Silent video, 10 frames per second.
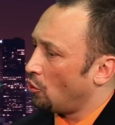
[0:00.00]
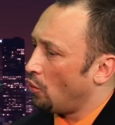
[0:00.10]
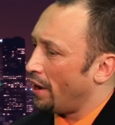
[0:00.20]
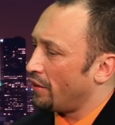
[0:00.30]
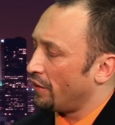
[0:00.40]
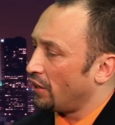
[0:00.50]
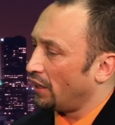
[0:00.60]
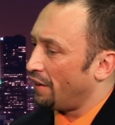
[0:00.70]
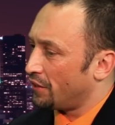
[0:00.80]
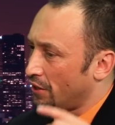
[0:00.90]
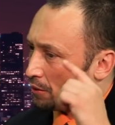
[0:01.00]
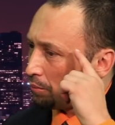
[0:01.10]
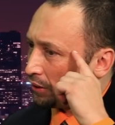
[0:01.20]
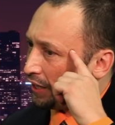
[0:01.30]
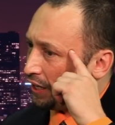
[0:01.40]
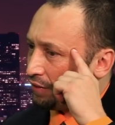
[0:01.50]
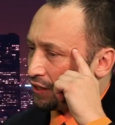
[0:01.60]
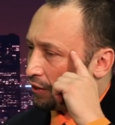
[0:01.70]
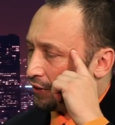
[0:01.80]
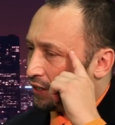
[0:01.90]
way that the leftist believes
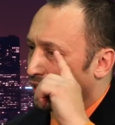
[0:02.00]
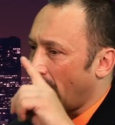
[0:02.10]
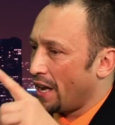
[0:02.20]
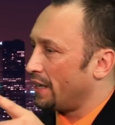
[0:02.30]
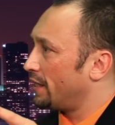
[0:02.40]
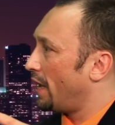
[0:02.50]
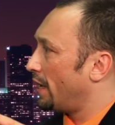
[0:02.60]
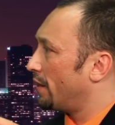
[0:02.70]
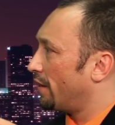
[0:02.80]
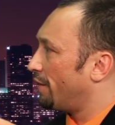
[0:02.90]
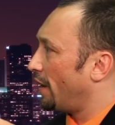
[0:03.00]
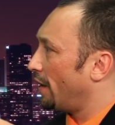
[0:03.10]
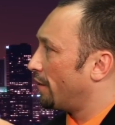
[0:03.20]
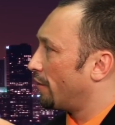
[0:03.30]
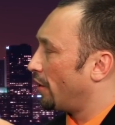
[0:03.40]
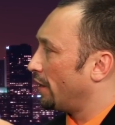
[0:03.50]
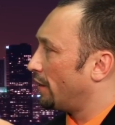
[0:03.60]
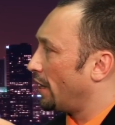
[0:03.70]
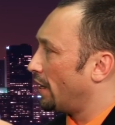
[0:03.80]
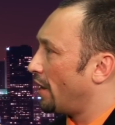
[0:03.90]
till the dying day in the faith, right?
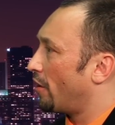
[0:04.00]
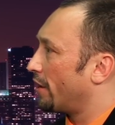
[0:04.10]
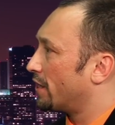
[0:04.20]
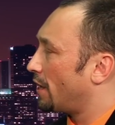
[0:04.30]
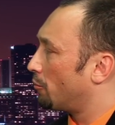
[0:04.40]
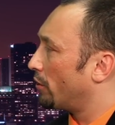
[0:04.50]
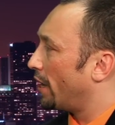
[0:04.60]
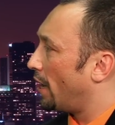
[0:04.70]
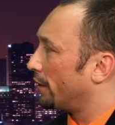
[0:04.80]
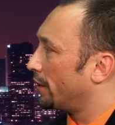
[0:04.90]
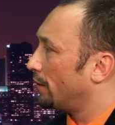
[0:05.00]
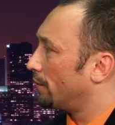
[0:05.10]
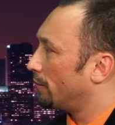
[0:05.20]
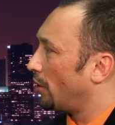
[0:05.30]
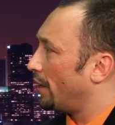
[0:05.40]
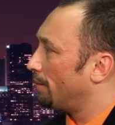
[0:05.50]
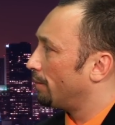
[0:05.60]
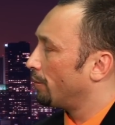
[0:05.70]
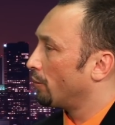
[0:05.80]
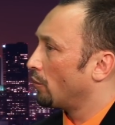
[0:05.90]
They cannot accept reality, right? Yeah.
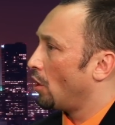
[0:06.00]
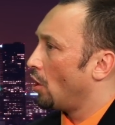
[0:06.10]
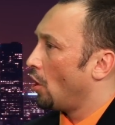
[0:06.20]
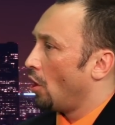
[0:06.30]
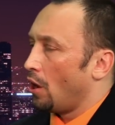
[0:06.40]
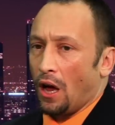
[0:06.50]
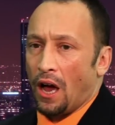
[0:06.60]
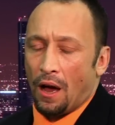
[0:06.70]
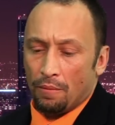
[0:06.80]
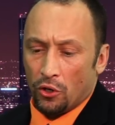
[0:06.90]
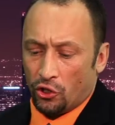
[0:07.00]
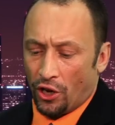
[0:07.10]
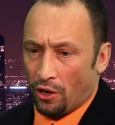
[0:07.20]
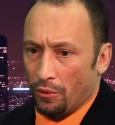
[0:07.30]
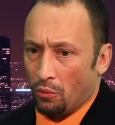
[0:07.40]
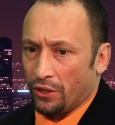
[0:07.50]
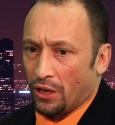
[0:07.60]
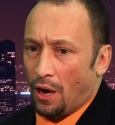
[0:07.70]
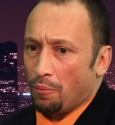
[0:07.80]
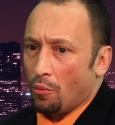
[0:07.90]
Gentlemen, with the
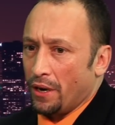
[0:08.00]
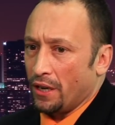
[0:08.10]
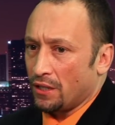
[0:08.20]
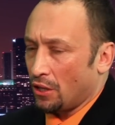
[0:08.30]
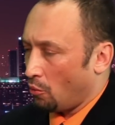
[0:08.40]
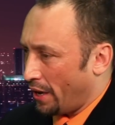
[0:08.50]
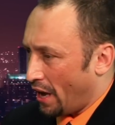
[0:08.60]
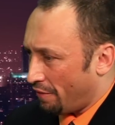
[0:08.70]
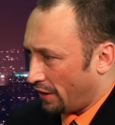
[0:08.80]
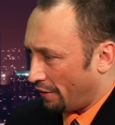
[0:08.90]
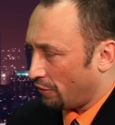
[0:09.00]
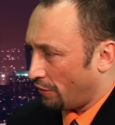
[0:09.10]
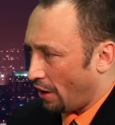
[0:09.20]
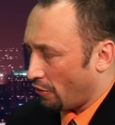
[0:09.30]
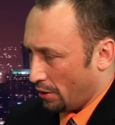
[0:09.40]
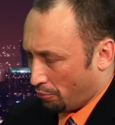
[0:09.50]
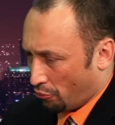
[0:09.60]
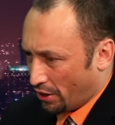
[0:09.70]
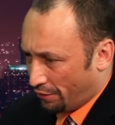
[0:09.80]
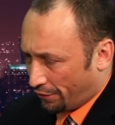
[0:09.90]
couple minutes that we have left, very
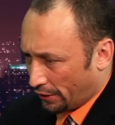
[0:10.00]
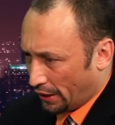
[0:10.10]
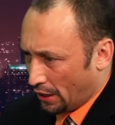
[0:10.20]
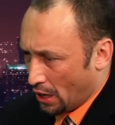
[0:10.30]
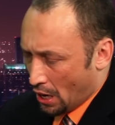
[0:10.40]
briefly,